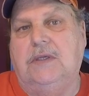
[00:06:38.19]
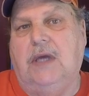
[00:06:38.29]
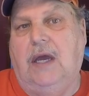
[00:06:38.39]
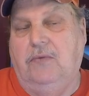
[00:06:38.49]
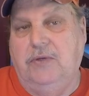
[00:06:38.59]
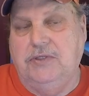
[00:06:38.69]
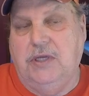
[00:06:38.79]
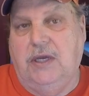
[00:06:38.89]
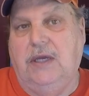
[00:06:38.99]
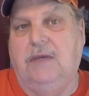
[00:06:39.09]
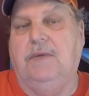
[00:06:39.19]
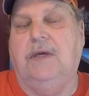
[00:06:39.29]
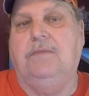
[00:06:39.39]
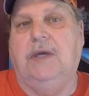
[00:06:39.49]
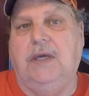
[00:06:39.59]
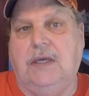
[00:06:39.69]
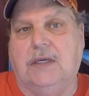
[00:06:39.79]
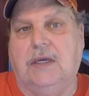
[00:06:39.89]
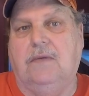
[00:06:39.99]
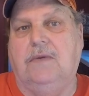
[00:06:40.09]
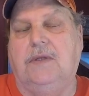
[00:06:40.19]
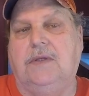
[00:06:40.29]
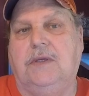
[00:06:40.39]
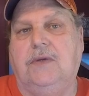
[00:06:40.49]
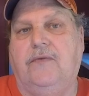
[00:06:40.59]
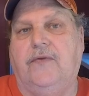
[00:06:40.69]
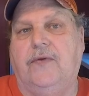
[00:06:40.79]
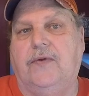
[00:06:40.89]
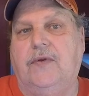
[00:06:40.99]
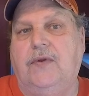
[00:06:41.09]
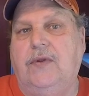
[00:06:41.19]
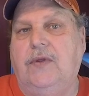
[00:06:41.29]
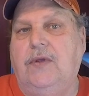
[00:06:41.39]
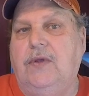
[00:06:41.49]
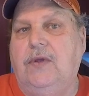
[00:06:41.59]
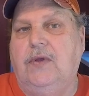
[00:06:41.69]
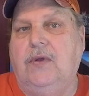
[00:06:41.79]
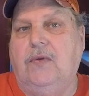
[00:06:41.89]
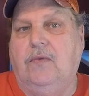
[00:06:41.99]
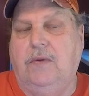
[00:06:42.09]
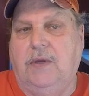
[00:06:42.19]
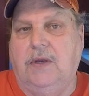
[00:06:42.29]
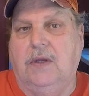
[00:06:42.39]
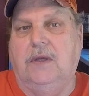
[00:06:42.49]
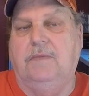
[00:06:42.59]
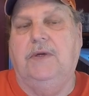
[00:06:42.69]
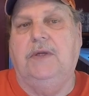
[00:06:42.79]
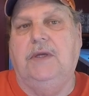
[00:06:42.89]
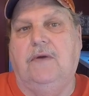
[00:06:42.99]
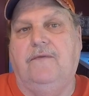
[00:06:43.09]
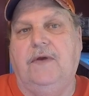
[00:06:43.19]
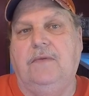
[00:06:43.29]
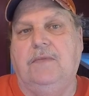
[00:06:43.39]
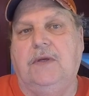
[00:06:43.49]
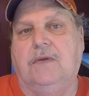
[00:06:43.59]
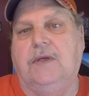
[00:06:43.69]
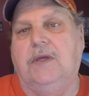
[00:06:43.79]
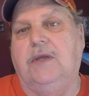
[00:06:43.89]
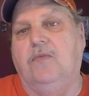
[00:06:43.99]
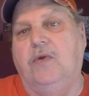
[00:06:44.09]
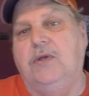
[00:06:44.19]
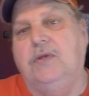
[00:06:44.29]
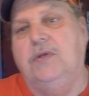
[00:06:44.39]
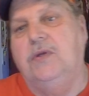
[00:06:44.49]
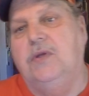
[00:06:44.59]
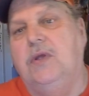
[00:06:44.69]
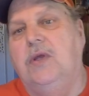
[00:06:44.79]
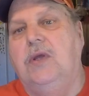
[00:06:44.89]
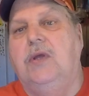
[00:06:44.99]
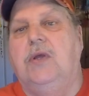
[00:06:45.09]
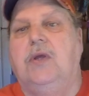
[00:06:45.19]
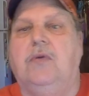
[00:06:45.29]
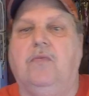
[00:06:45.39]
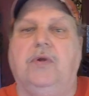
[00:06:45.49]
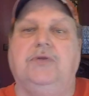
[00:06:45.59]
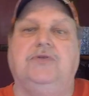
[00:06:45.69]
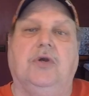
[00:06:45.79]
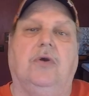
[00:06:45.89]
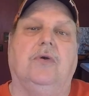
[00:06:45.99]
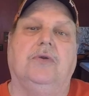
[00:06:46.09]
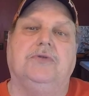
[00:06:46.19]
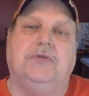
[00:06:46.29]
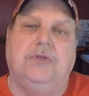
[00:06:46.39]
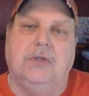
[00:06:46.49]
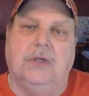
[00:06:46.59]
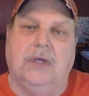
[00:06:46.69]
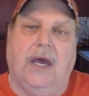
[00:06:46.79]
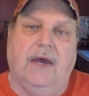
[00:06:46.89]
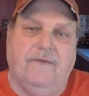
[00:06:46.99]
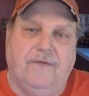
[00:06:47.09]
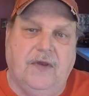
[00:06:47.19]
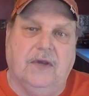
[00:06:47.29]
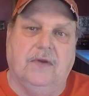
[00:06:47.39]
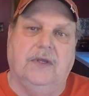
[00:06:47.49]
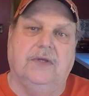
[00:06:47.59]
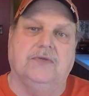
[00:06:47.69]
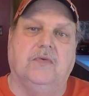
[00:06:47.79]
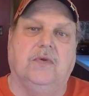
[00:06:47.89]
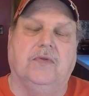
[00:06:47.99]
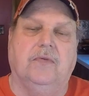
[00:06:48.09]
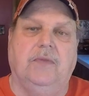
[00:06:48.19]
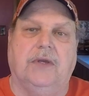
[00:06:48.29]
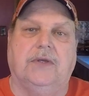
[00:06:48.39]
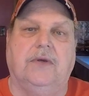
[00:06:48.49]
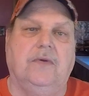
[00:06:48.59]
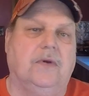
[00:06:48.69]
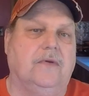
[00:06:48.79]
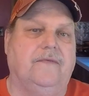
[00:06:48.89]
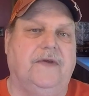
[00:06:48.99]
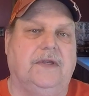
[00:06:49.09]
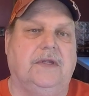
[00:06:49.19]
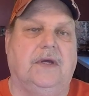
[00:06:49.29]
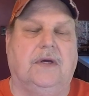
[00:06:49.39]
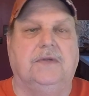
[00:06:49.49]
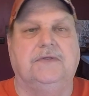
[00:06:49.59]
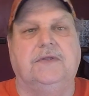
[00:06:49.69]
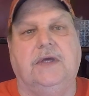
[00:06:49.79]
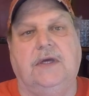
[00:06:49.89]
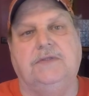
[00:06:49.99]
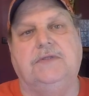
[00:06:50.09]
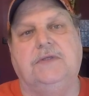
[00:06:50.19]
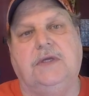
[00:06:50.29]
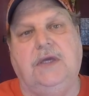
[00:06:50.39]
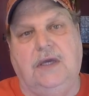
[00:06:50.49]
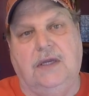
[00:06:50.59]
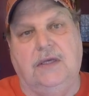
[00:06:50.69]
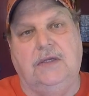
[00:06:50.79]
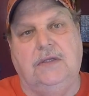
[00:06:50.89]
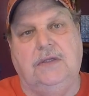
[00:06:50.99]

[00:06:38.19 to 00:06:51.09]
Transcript: I wished I had mine back. I really do. We made a lot of money off that mill, and we charged. I figured it was worth about $250 a thousand to kill it.